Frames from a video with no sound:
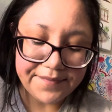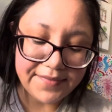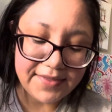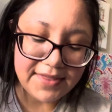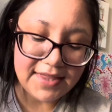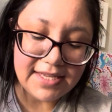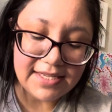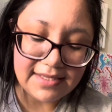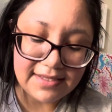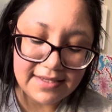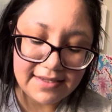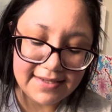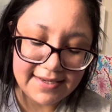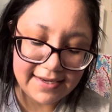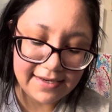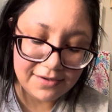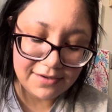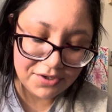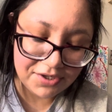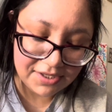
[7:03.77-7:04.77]
These
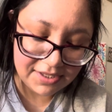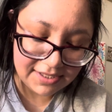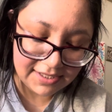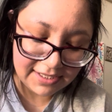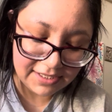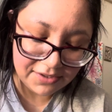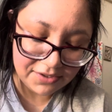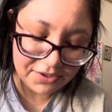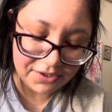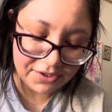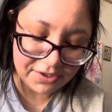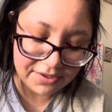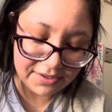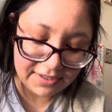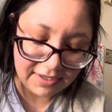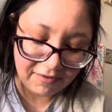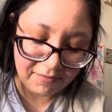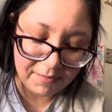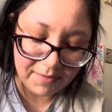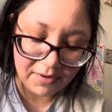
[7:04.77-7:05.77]
detention centers
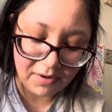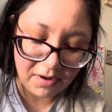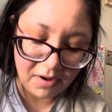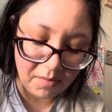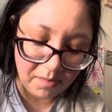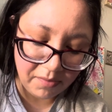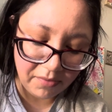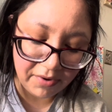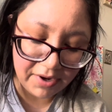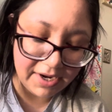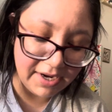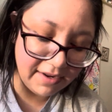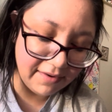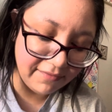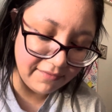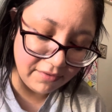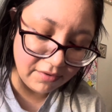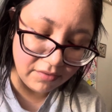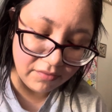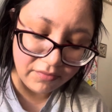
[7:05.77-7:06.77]
have been operating
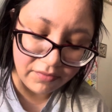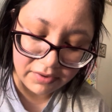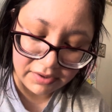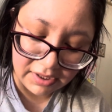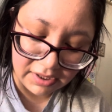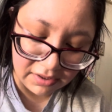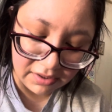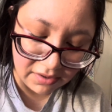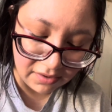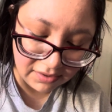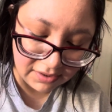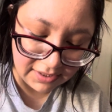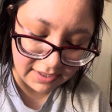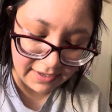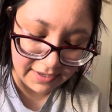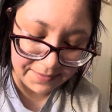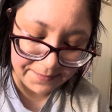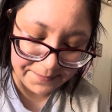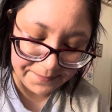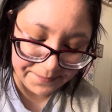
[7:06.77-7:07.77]
for a really long
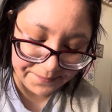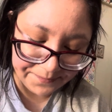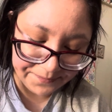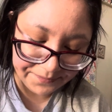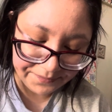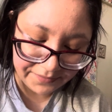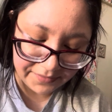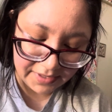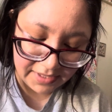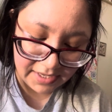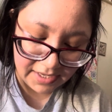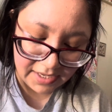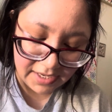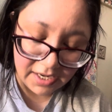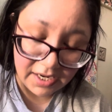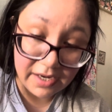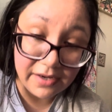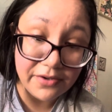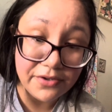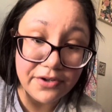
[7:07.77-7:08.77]
time
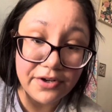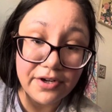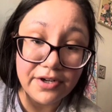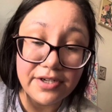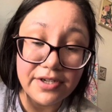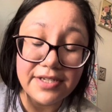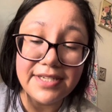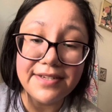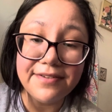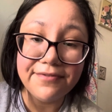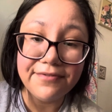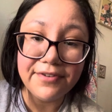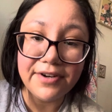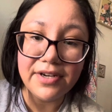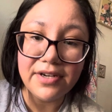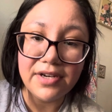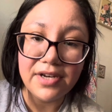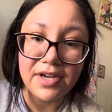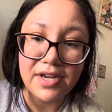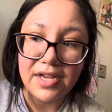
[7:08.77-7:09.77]
under
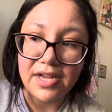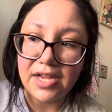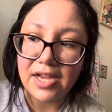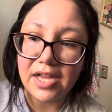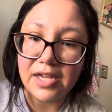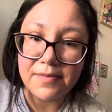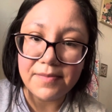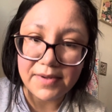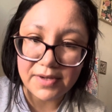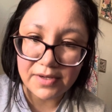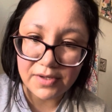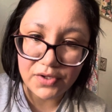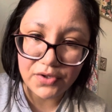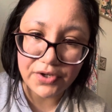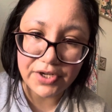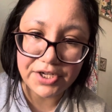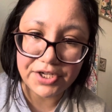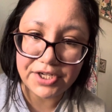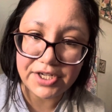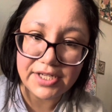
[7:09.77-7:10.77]
different
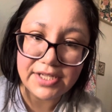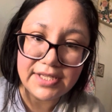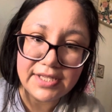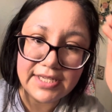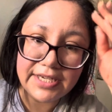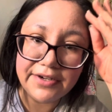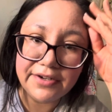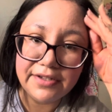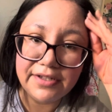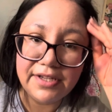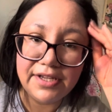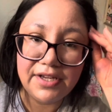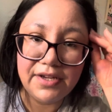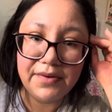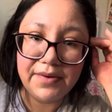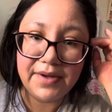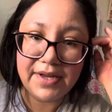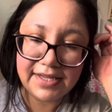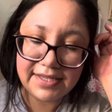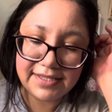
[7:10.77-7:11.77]
administrations here in the
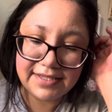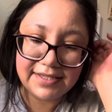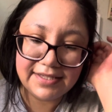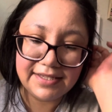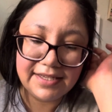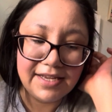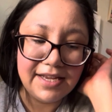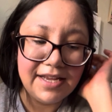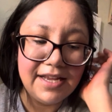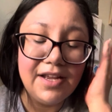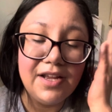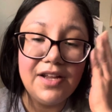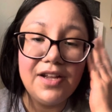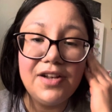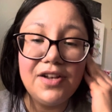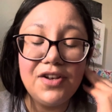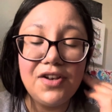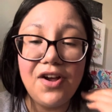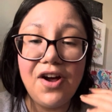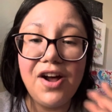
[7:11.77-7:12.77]
US,
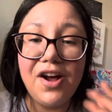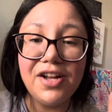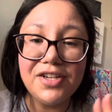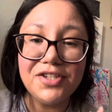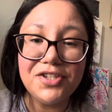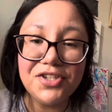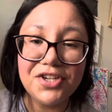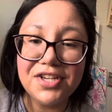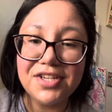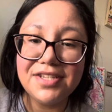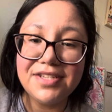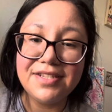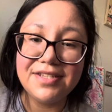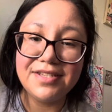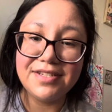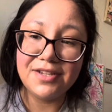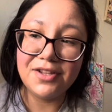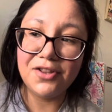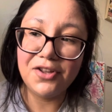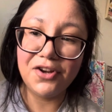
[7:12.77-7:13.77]
not
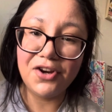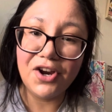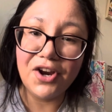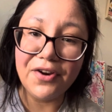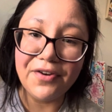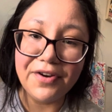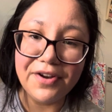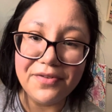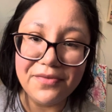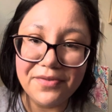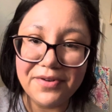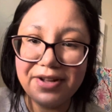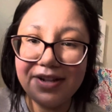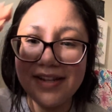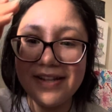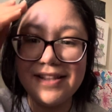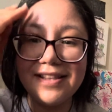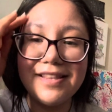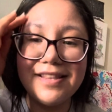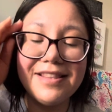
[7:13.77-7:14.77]
just the current one.
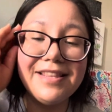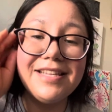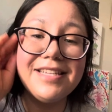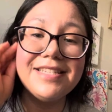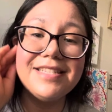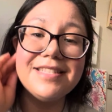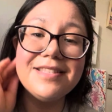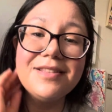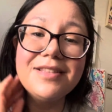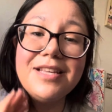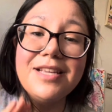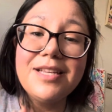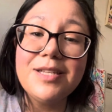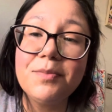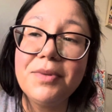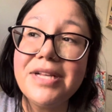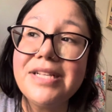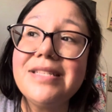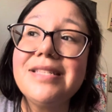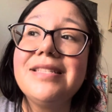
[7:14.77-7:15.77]
These
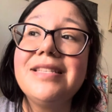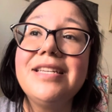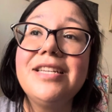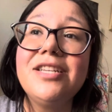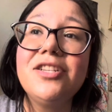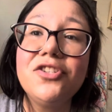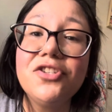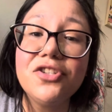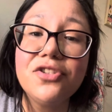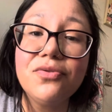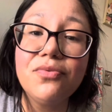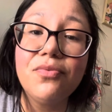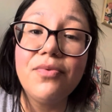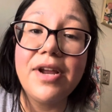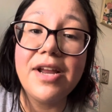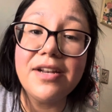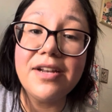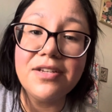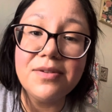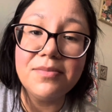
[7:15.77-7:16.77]
places didn't just
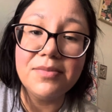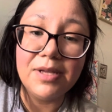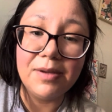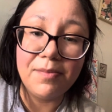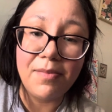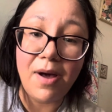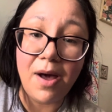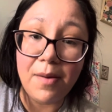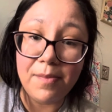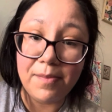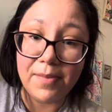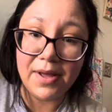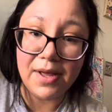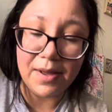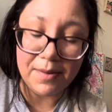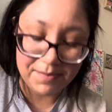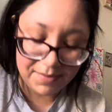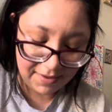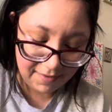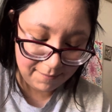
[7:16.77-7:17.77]
randomly pop
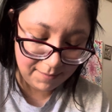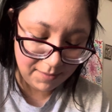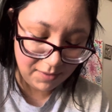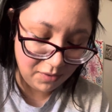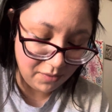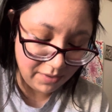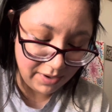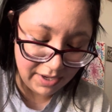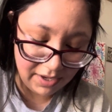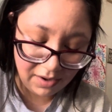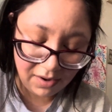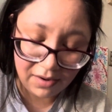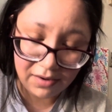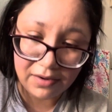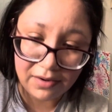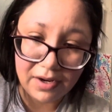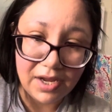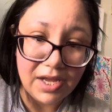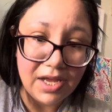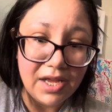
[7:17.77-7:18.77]
up. They've been going on
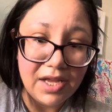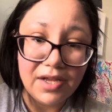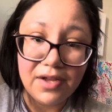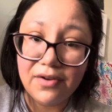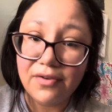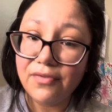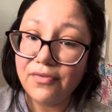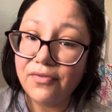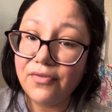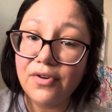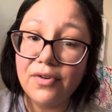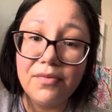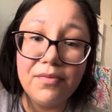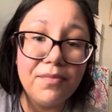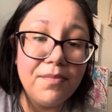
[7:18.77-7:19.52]
for